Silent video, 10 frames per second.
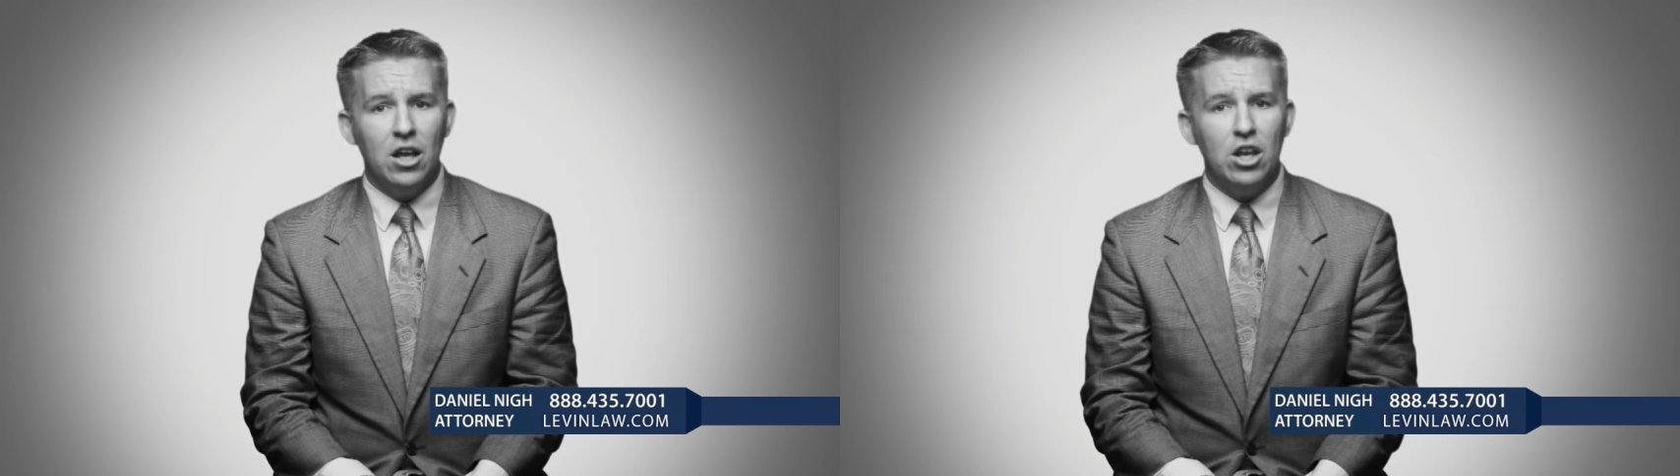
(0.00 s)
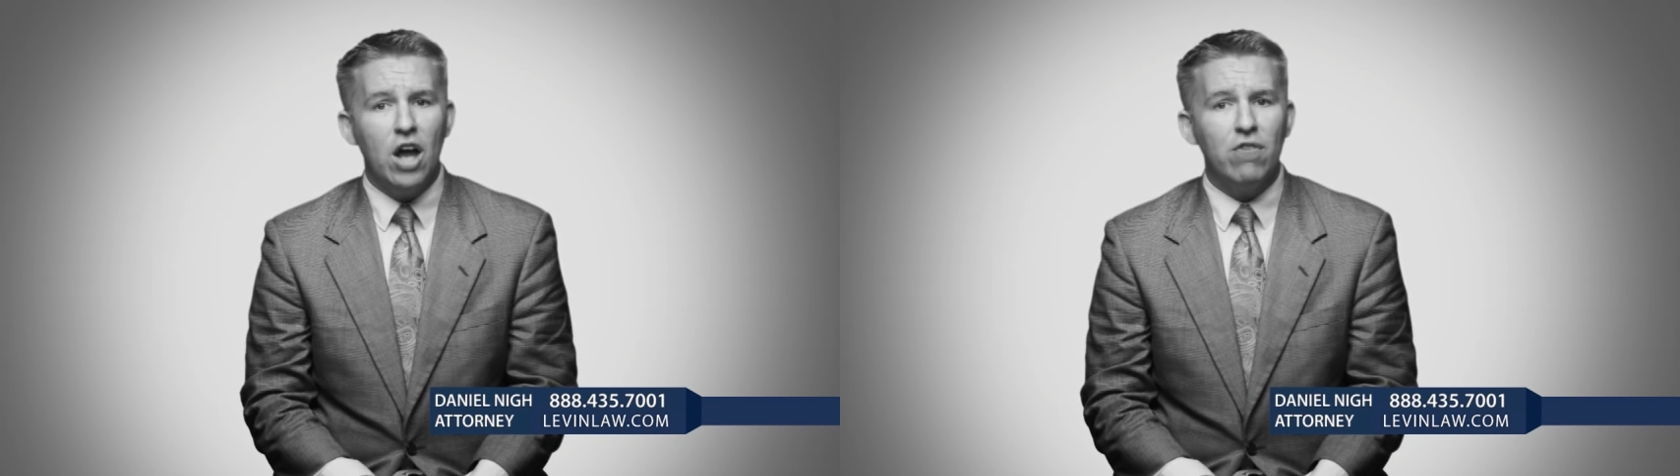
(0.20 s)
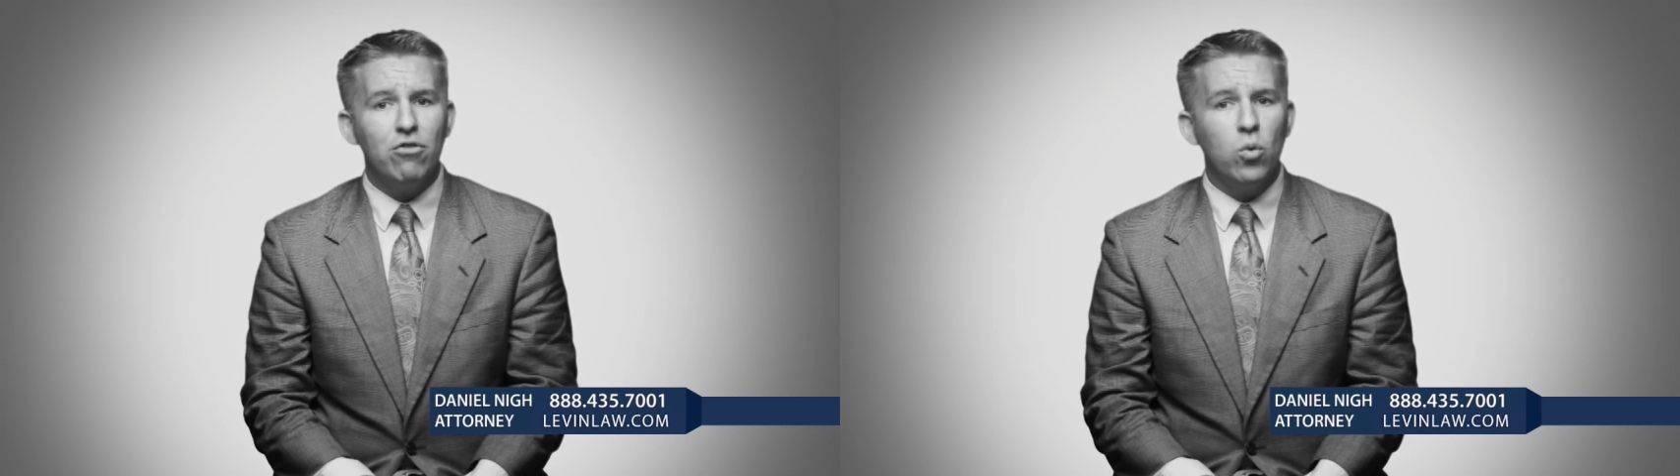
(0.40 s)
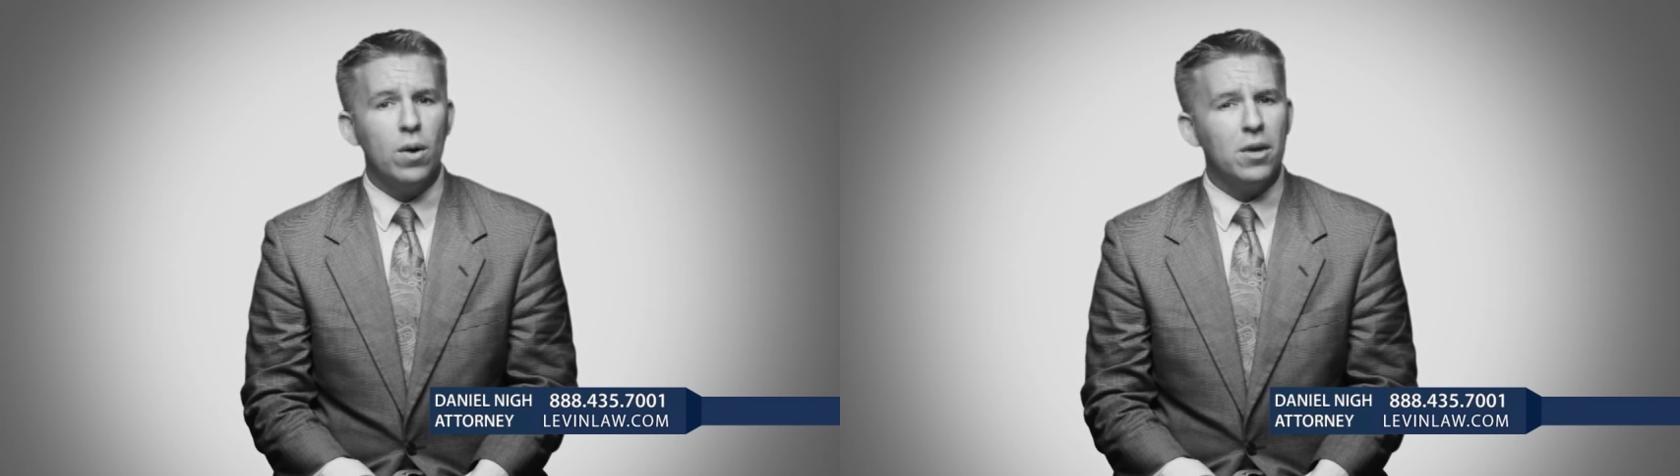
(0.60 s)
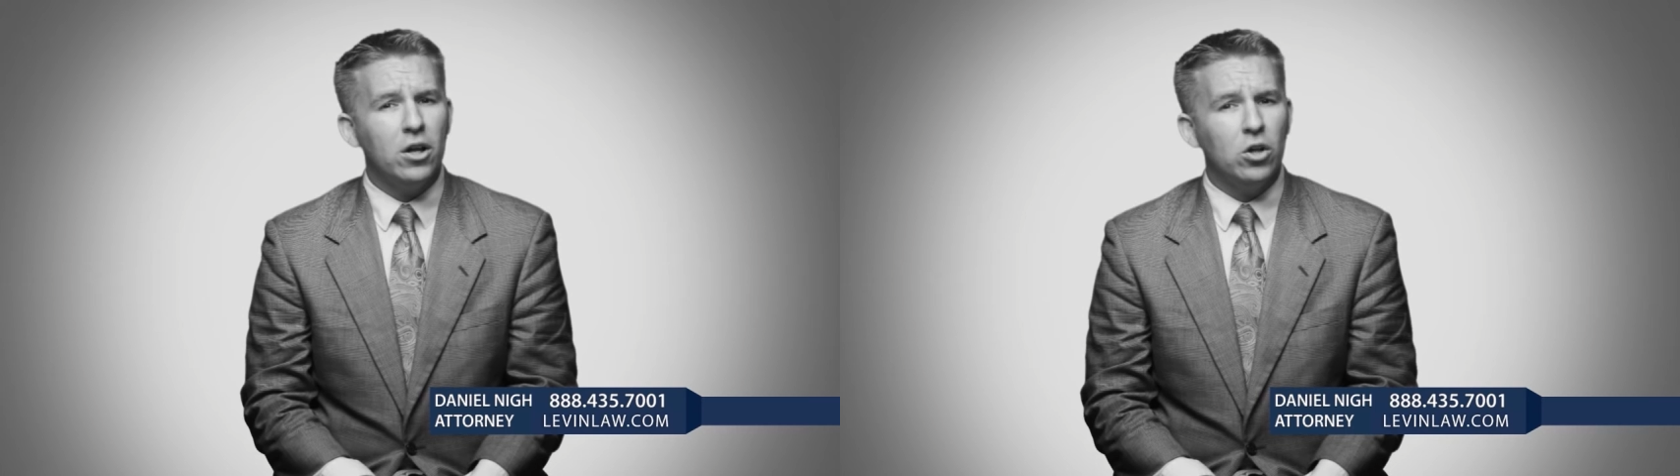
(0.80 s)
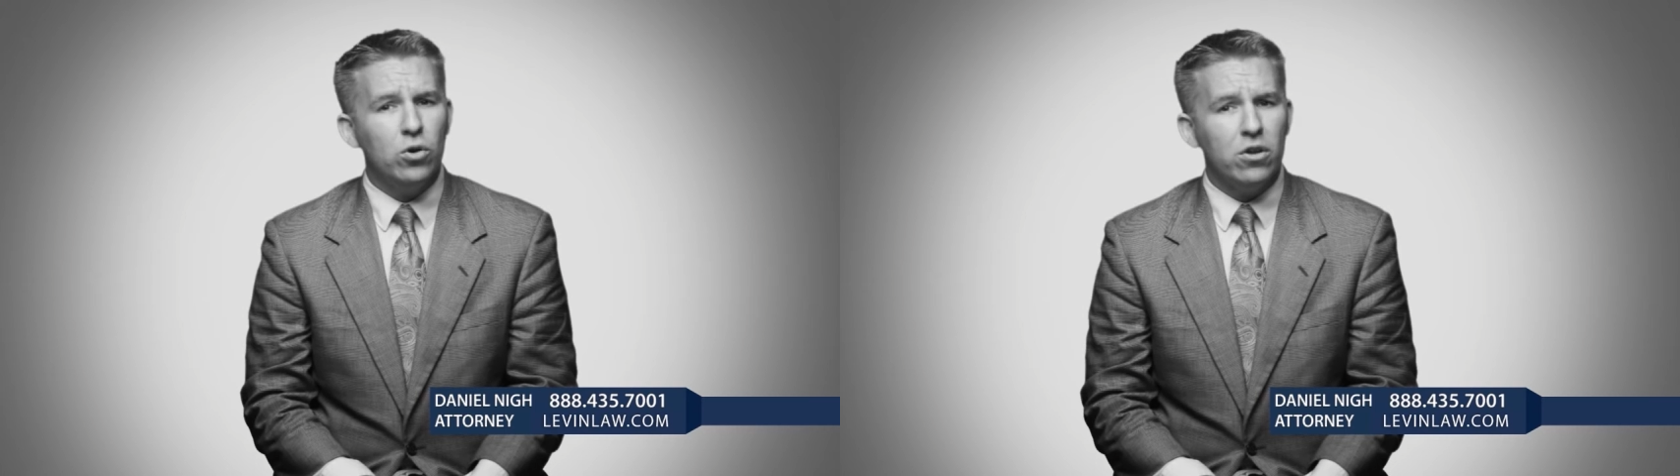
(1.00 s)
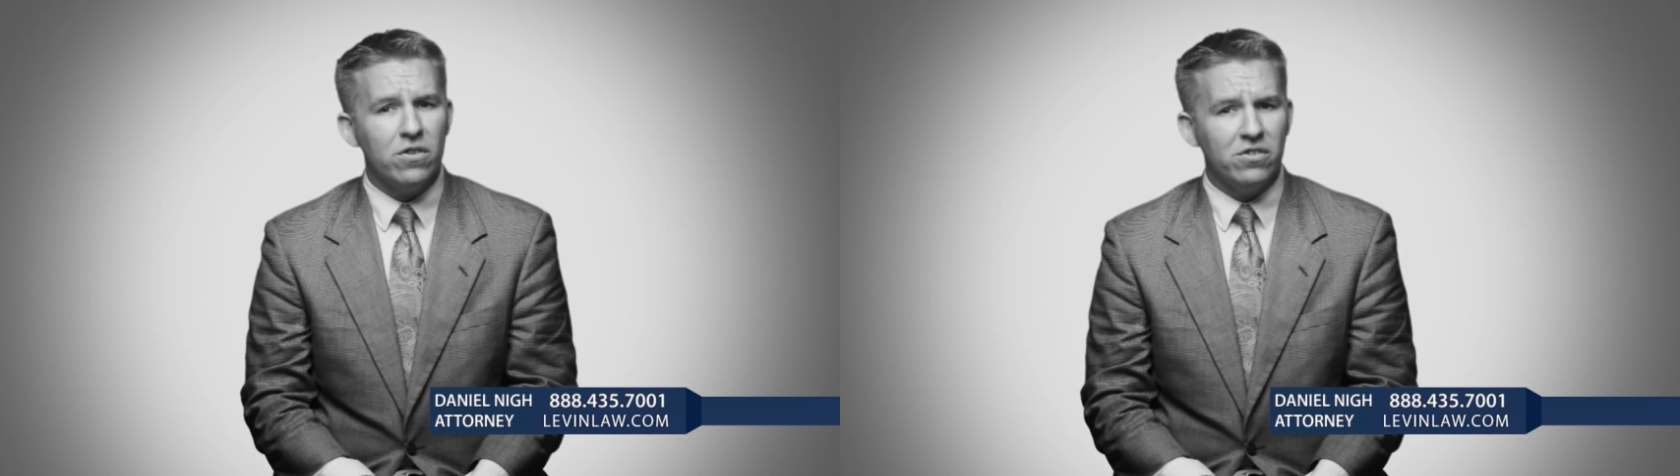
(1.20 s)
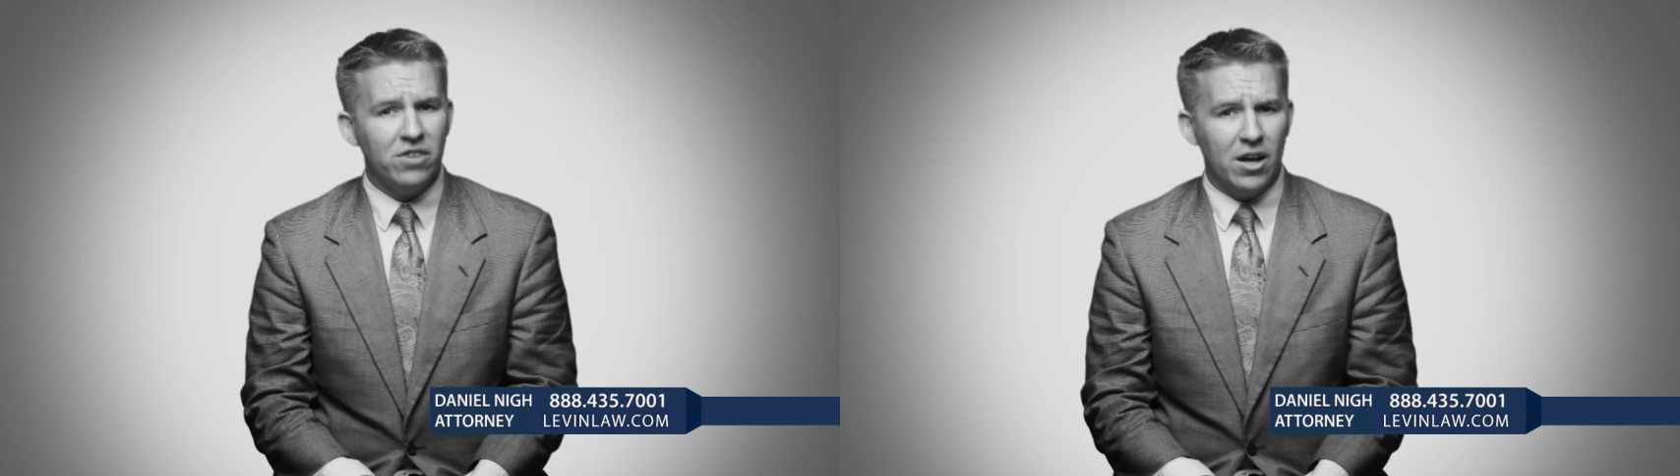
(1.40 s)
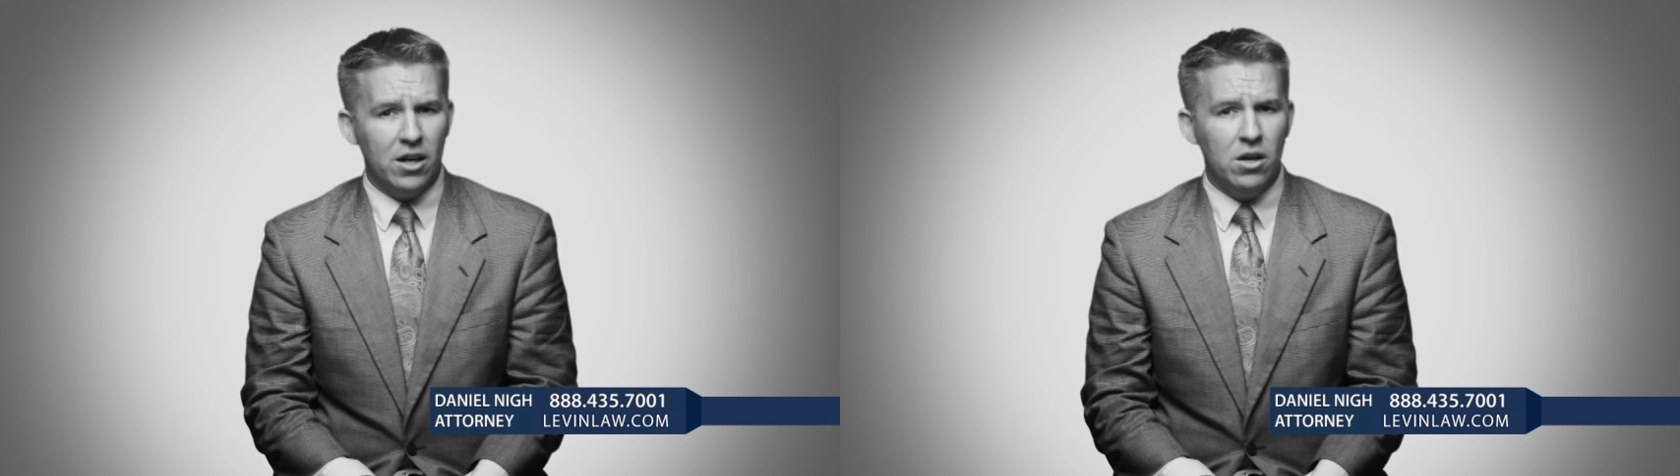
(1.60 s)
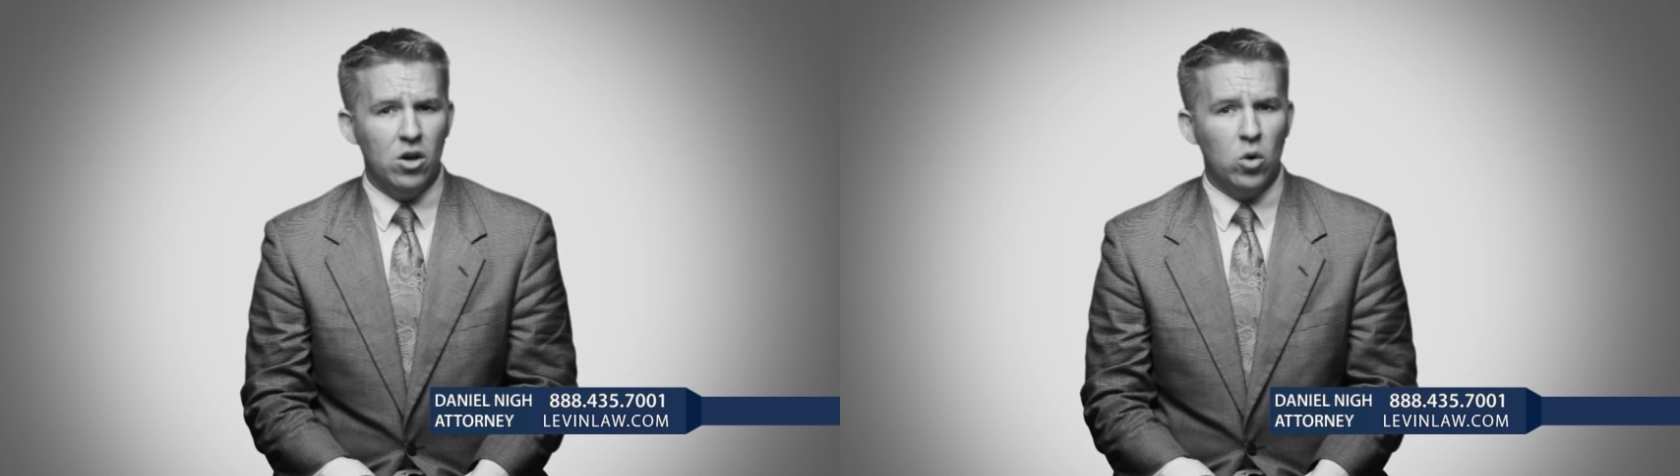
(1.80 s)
none of the women included in the study